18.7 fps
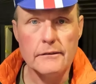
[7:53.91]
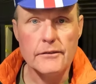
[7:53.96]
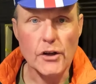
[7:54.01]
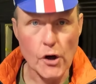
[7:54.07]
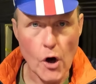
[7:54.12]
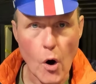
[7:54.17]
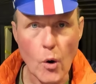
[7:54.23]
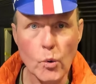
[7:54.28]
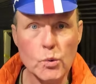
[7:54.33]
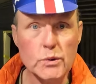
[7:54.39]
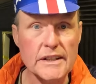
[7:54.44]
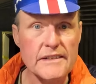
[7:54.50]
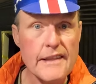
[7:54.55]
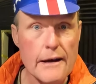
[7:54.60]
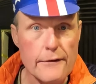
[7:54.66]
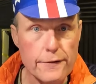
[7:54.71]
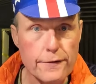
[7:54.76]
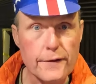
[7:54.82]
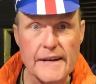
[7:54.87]
the cold in
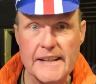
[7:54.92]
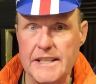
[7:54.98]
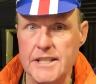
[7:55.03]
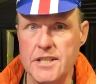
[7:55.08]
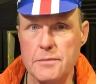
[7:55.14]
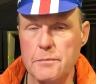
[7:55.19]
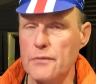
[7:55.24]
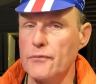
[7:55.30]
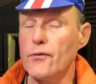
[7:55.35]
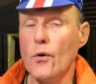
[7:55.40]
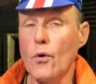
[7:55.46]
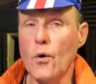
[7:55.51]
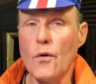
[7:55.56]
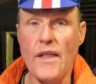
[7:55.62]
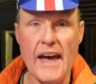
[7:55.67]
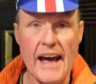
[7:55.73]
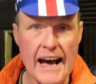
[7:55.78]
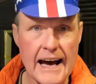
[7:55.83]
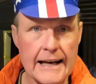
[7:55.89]
their feet
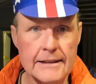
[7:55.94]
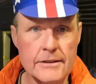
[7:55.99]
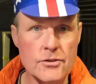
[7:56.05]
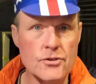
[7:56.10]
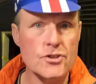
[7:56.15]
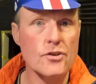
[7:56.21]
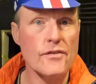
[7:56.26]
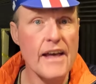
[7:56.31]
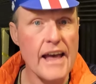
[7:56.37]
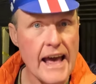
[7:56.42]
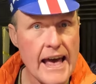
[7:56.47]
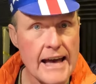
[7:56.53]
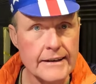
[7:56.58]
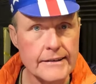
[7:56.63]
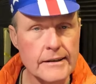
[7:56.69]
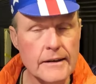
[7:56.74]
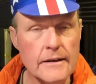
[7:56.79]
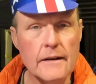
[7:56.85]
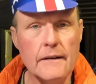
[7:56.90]
before their hands or their
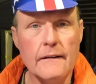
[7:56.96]
head.